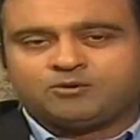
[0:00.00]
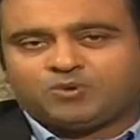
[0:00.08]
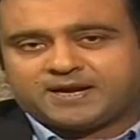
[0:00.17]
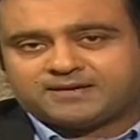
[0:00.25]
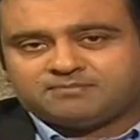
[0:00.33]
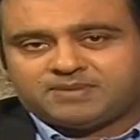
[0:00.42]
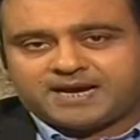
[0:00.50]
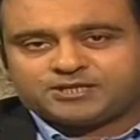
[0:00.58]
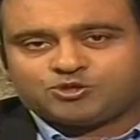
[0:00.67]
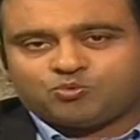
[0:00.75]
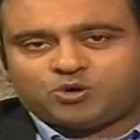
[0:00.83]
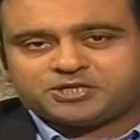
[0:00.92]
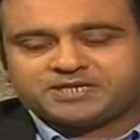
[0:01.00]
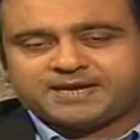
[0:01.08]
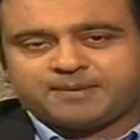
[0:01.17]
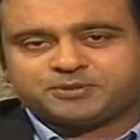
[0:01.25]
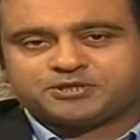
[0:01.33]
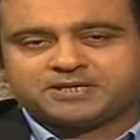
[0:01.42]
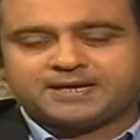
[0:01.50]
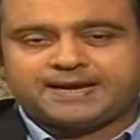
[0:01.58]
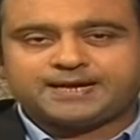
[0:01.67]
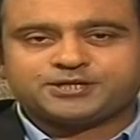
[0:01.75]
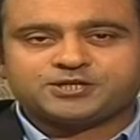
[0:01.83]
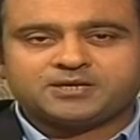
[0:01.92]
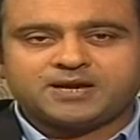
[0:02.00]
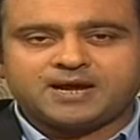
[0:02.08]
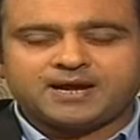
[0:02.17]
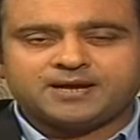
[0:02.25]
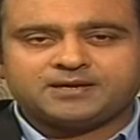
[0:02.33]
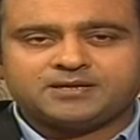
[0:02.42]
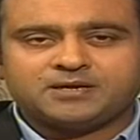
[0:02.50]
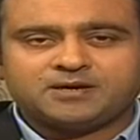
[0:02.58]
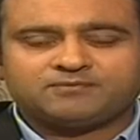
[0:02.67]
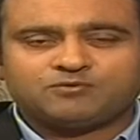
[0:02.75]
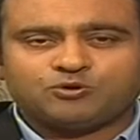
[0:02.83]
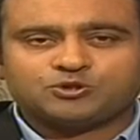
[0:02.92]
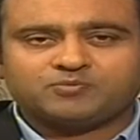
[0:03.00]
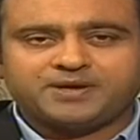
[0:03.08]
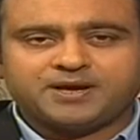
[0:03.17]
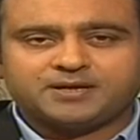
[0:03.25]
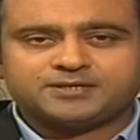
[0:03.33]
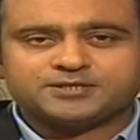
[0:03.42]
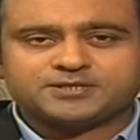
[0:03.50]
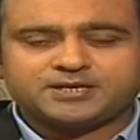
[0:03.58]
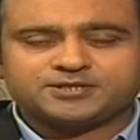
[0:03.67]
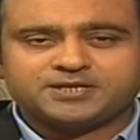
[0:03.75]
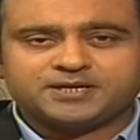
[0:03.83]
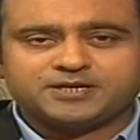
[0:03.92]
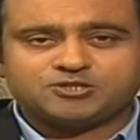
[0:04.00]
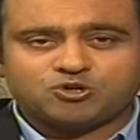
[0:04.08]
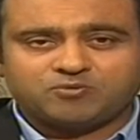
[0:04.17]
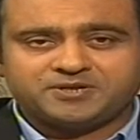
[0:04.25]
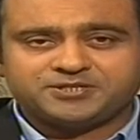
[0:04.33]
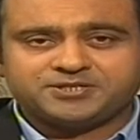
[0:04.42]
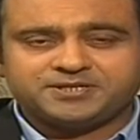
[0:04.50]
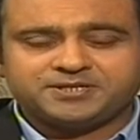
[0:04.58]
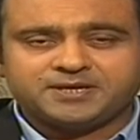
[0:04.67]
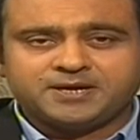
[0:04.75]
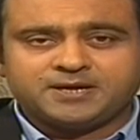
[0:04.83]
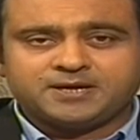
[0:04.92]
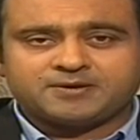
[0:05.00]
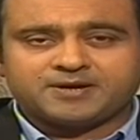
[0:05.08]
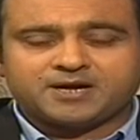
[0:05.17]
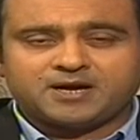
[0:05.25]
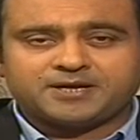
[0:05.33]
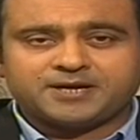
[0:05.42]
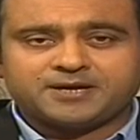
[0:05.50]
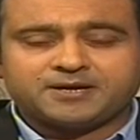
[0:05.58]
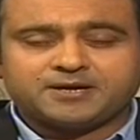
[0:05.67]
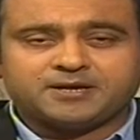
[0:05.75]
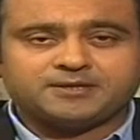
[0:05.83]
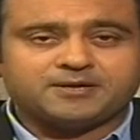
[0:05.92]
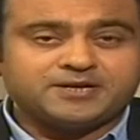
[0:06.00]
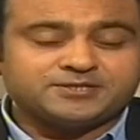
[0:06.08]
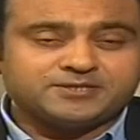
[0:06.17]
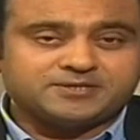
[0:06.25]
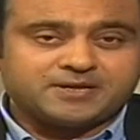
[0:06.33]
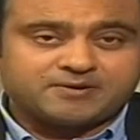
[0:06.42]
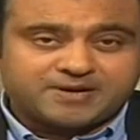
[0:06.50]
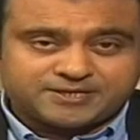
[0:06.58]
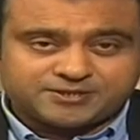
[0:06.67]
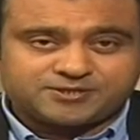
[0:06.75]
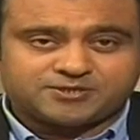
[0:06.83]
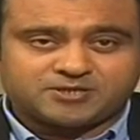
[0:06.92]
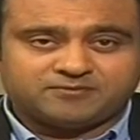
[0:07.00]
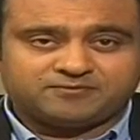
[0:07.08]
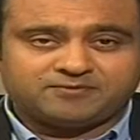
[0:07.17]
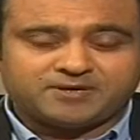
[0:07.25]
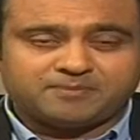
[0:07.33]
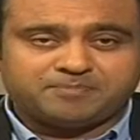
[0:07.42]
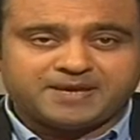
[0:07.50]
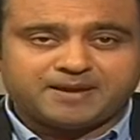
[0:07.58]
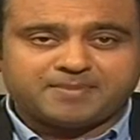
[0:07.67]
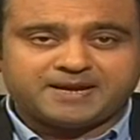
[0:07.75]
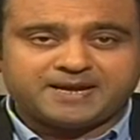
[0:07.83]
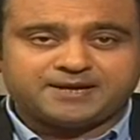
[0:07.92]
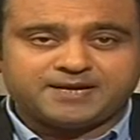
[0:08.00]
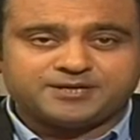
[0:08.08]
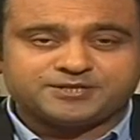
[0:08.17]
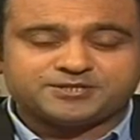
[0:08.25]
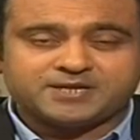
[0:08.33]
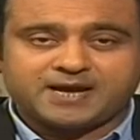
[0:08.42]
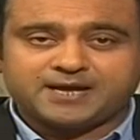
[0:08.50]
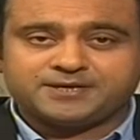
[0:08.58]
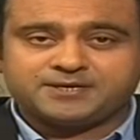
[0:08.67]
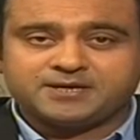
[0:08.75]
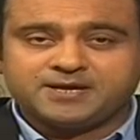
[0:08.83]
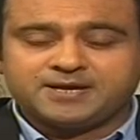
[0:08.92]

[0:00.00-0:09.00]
Welcome back. You're watching Capital Connection, and of course we are discussing controversy regarding the recent arrests of PMLN leaders and